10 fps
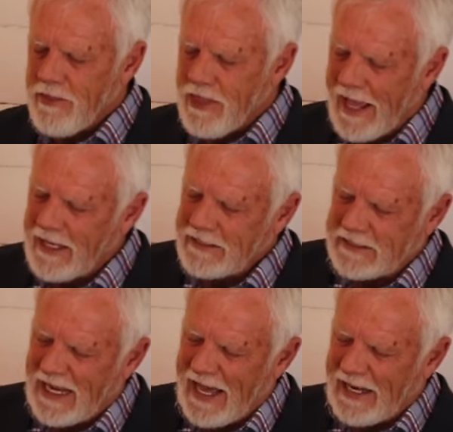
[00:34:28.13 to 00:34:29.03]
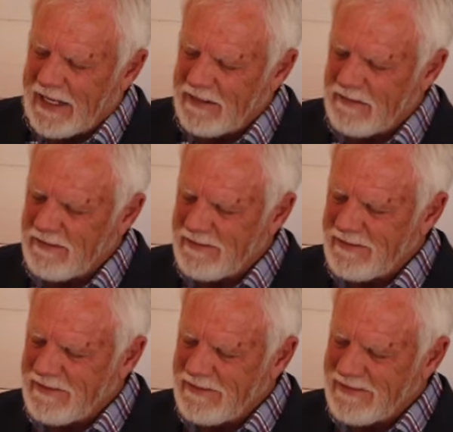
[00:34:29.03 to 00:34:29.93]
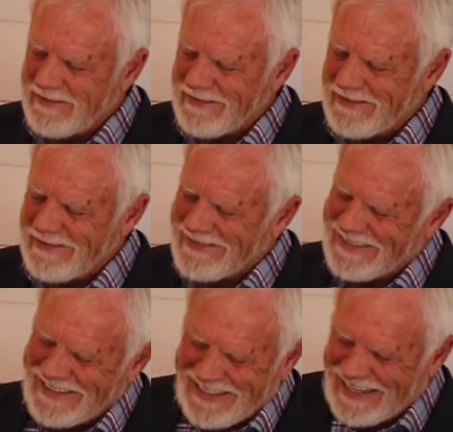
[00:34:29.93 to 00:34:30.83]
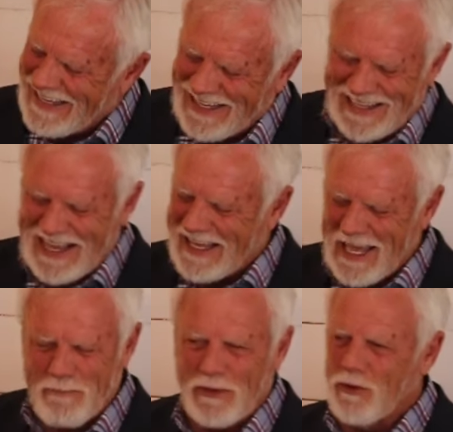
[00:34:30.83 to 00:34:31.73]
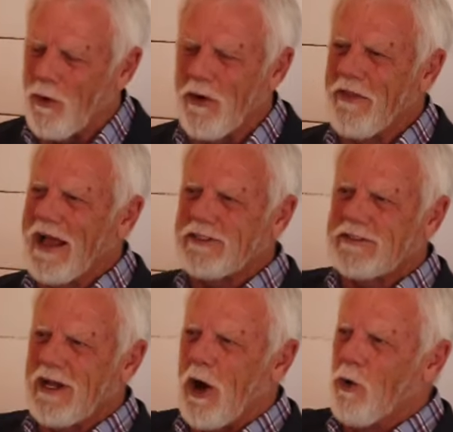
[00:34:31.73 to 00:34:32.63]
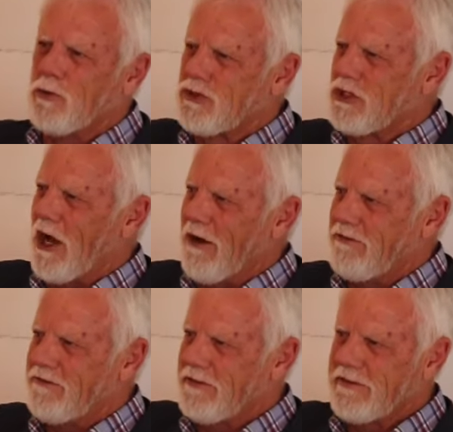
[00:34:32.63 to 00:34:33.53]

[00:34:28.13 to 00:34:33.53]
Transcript: They decided, ah, that keeping Torah, that's old stuff.